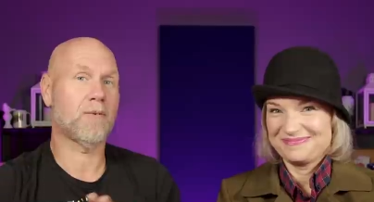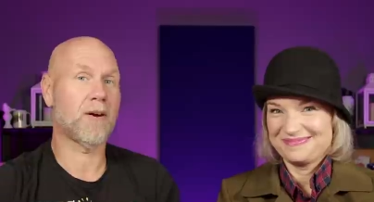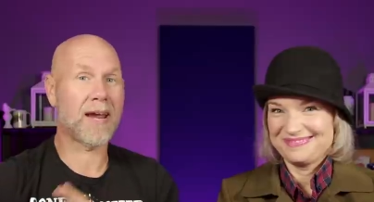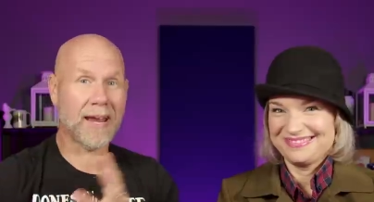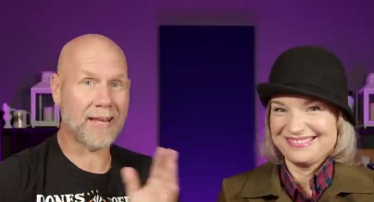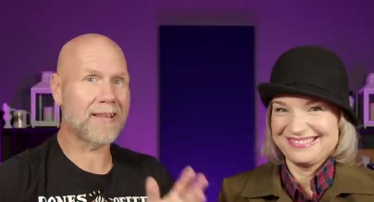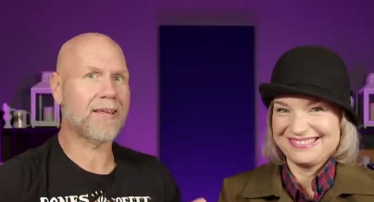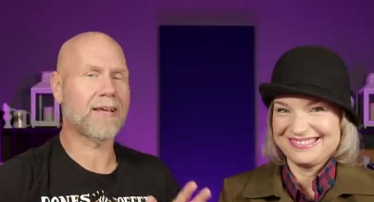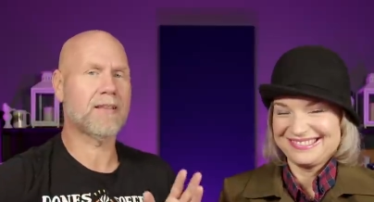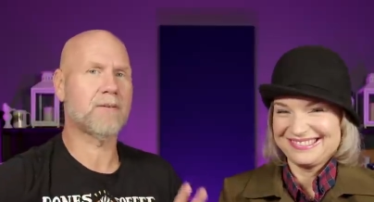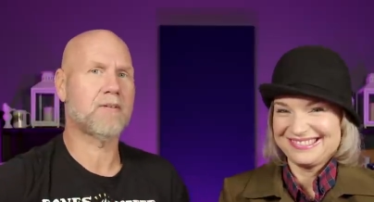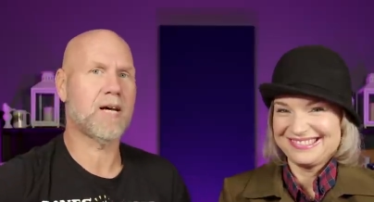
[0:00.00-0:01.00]
Speaker 1: for any
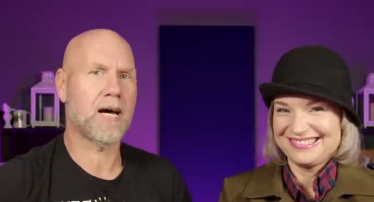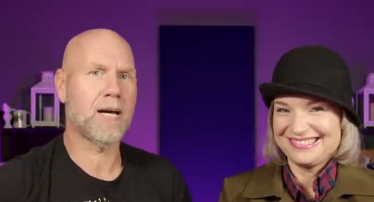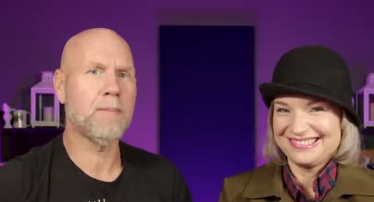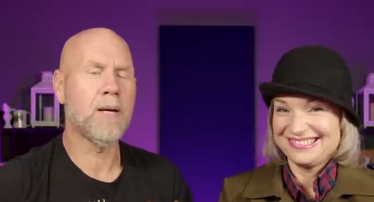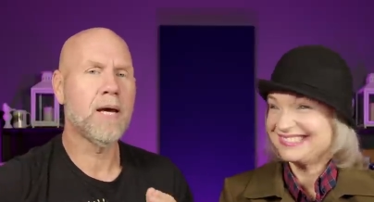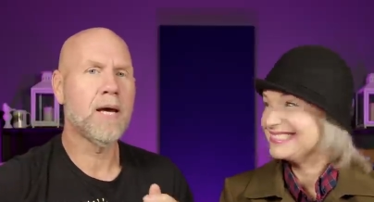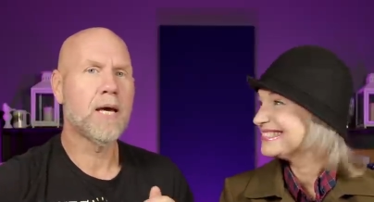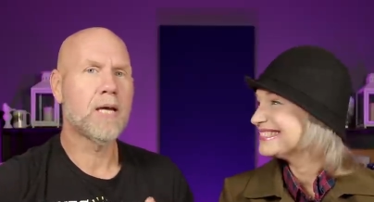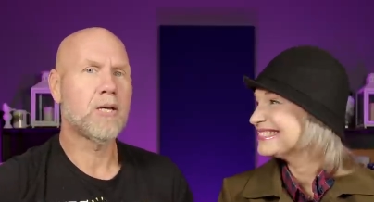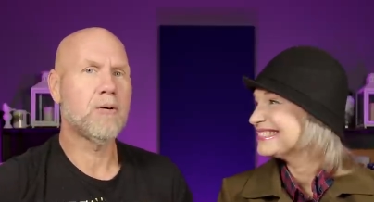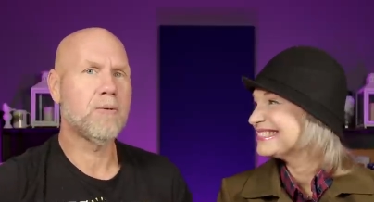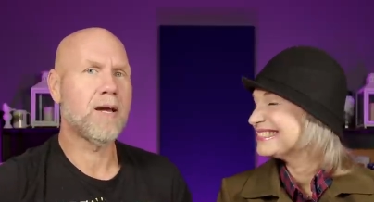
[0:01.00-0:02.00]
length of time,
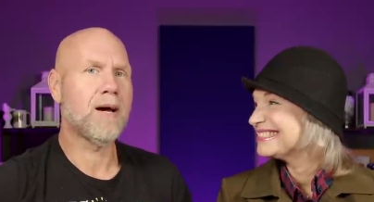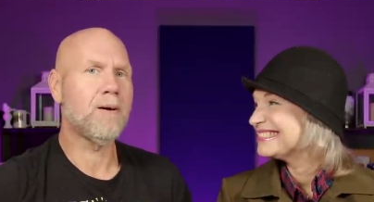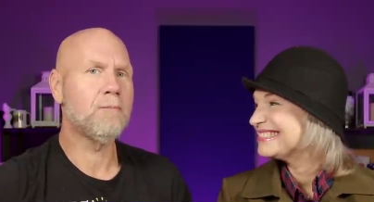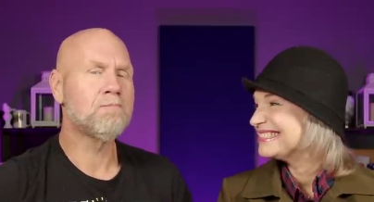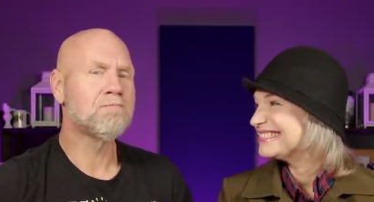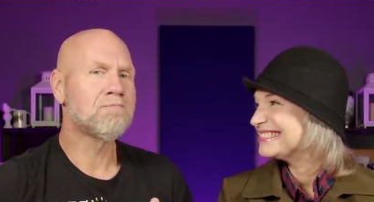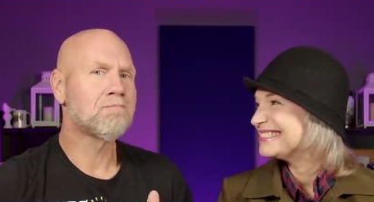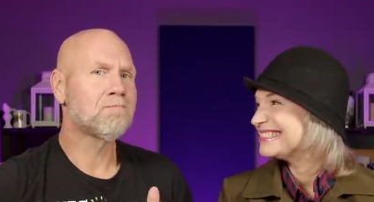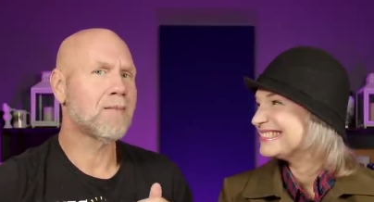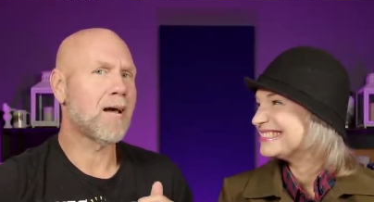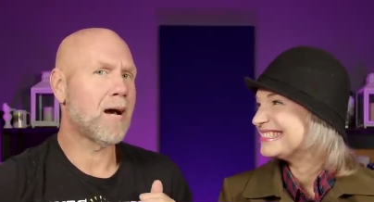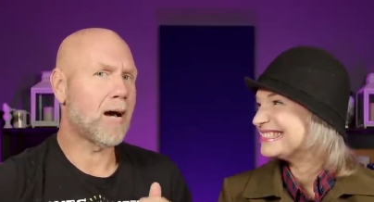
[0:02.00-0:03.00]
you know
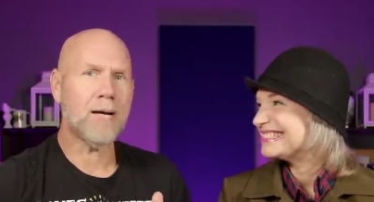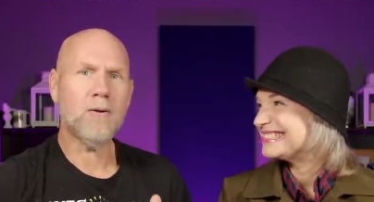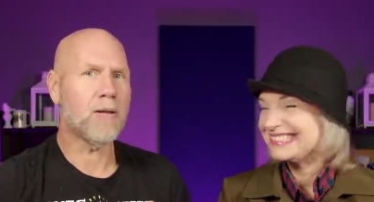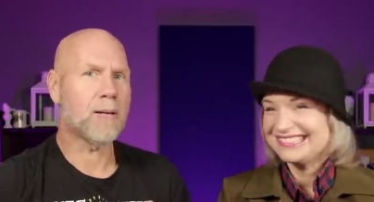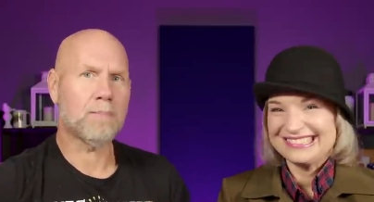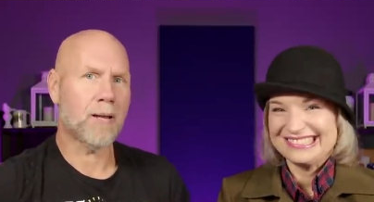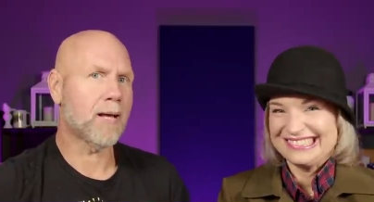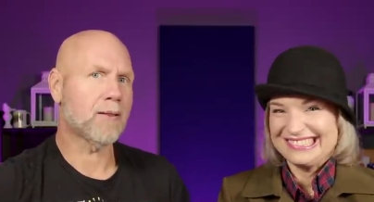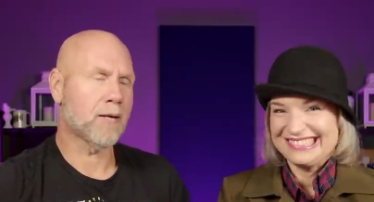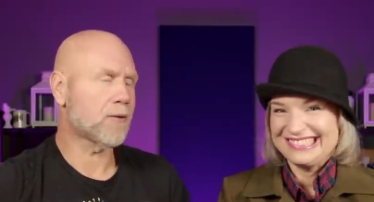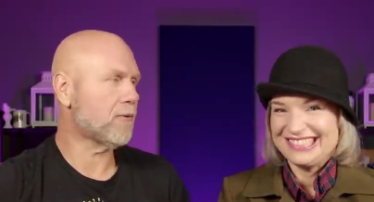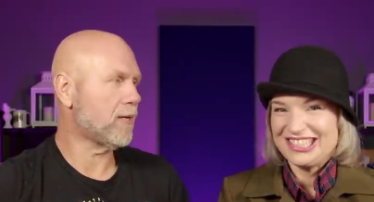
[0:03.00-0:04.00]
I don't like
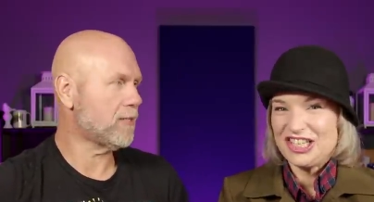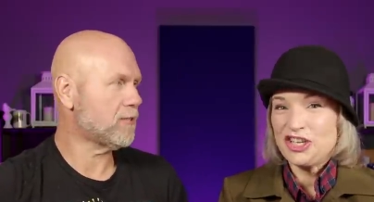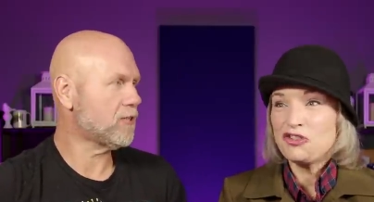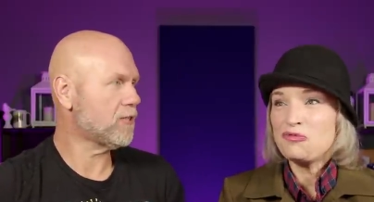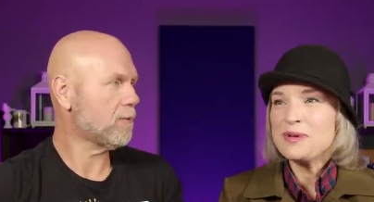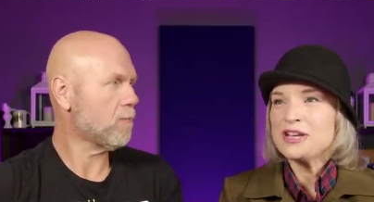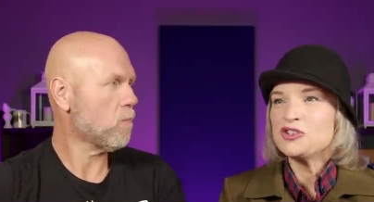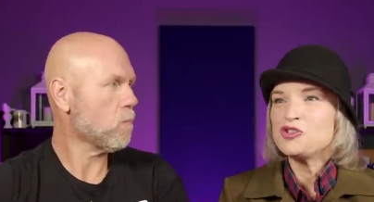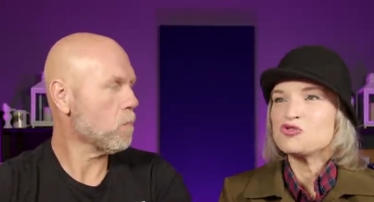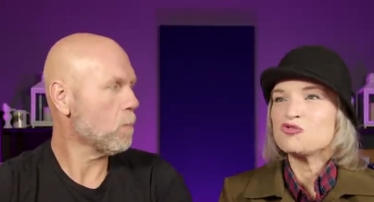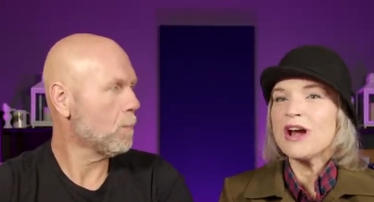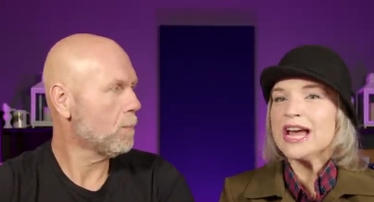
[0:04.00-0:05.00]
black licorice.
Speaker 2: You've
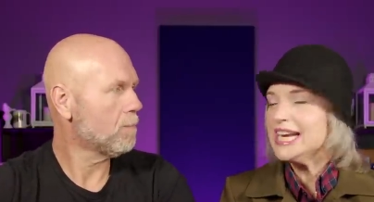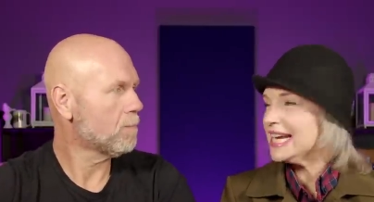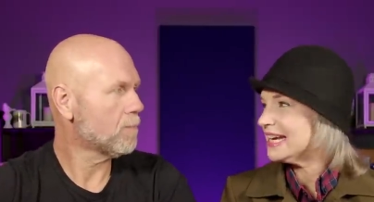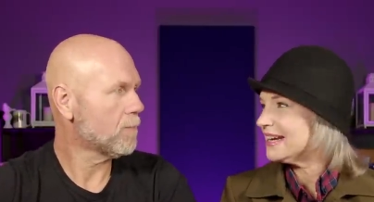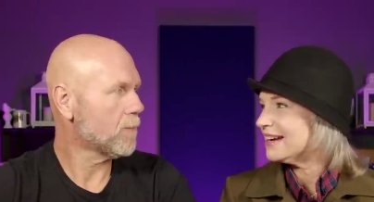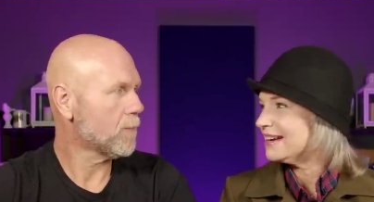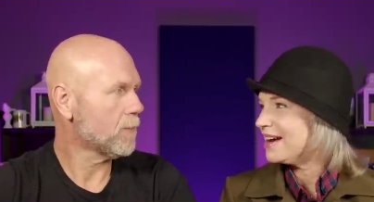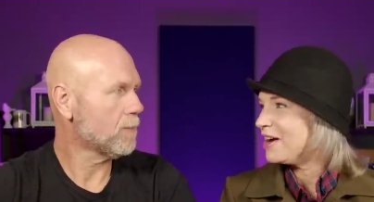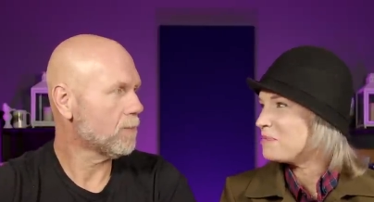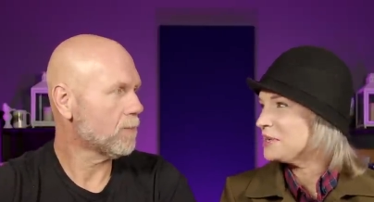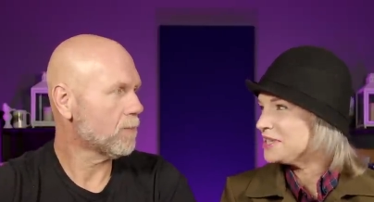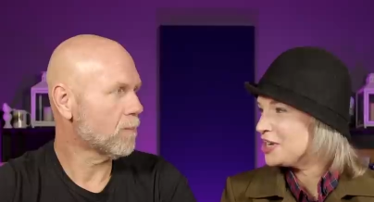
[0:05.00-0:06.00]
been dreading
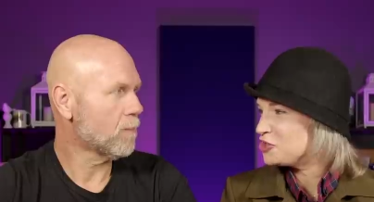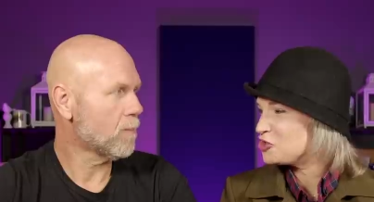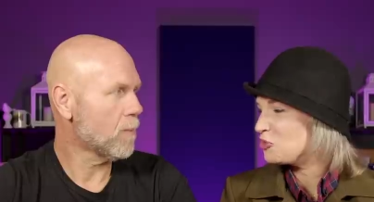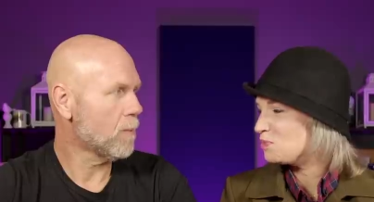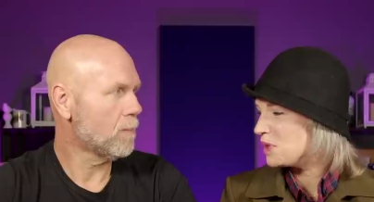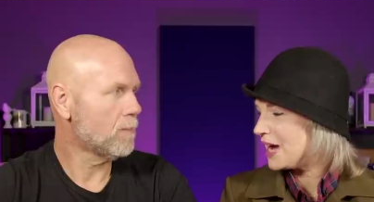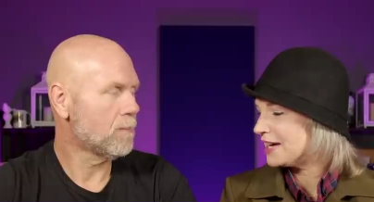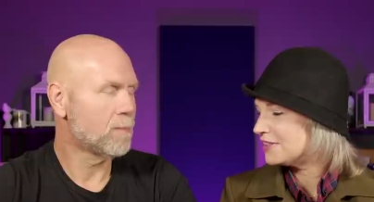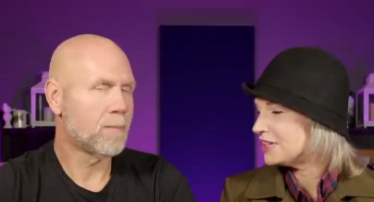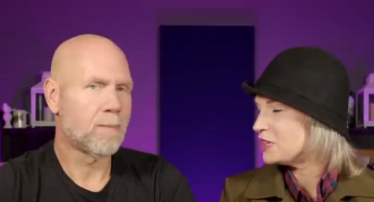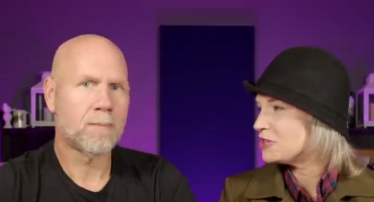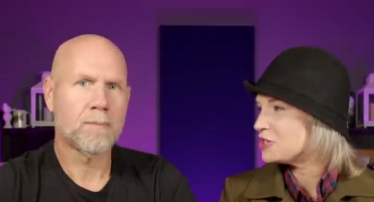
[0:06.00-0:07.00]
a potential
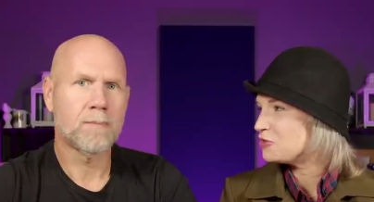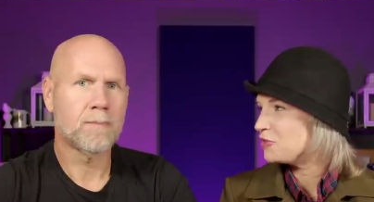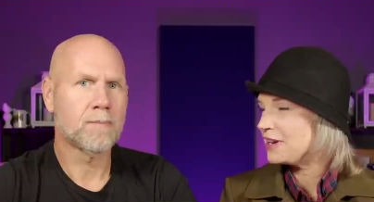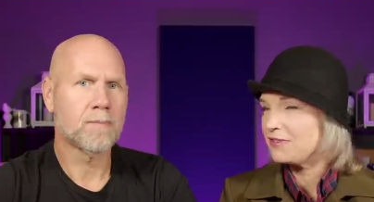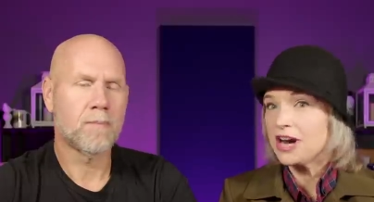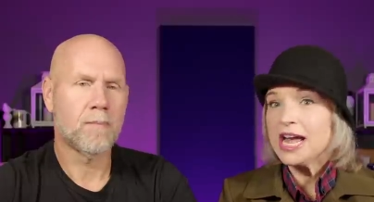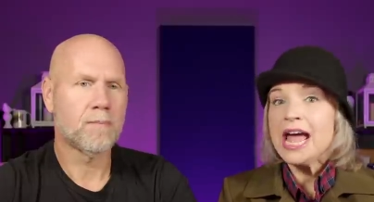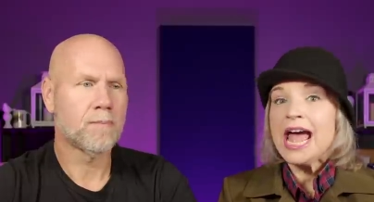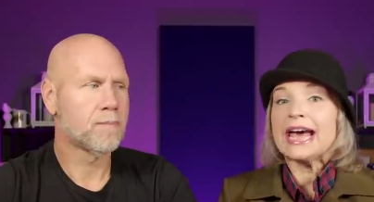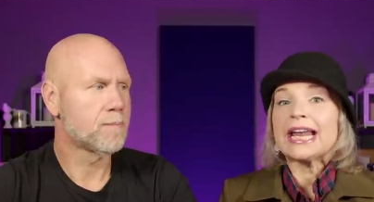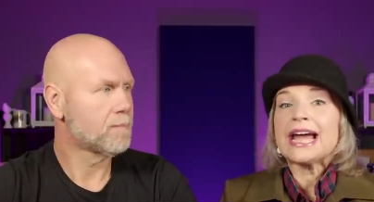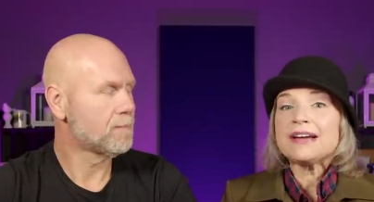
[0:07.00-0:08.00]
black licorice flavor,
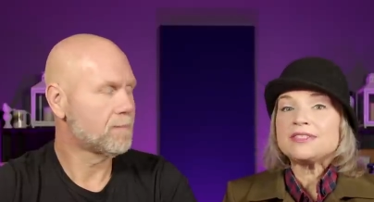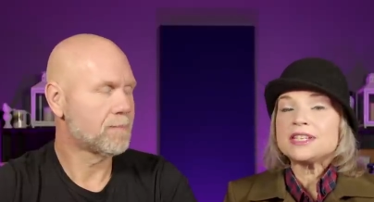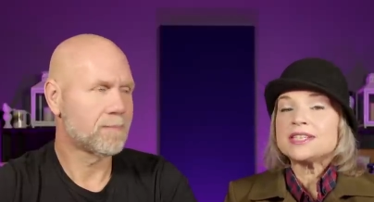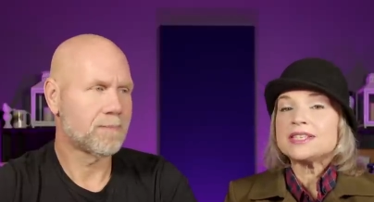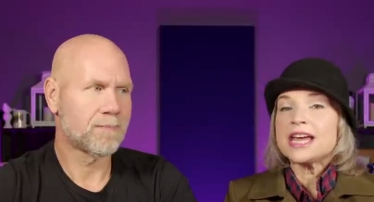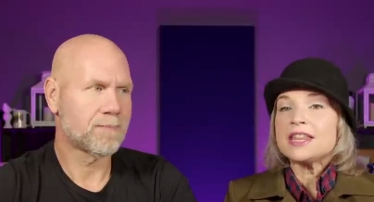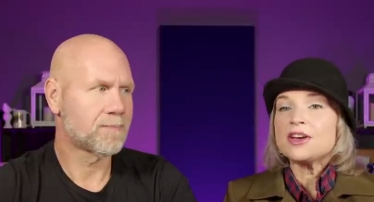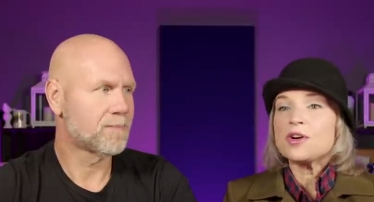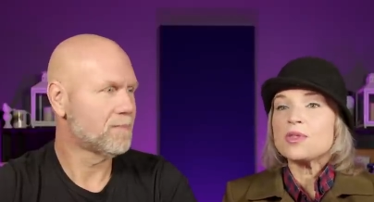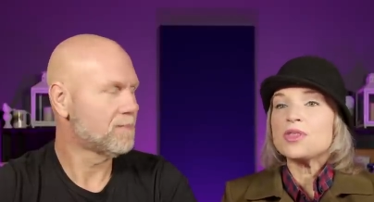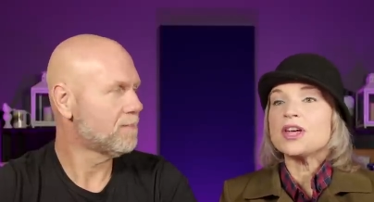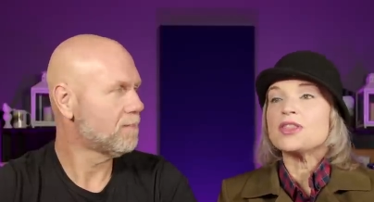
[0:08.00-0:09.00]
and I have to say
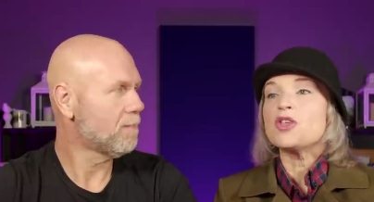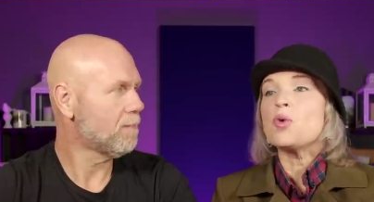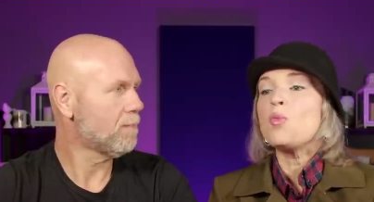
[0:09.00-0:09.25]
though that the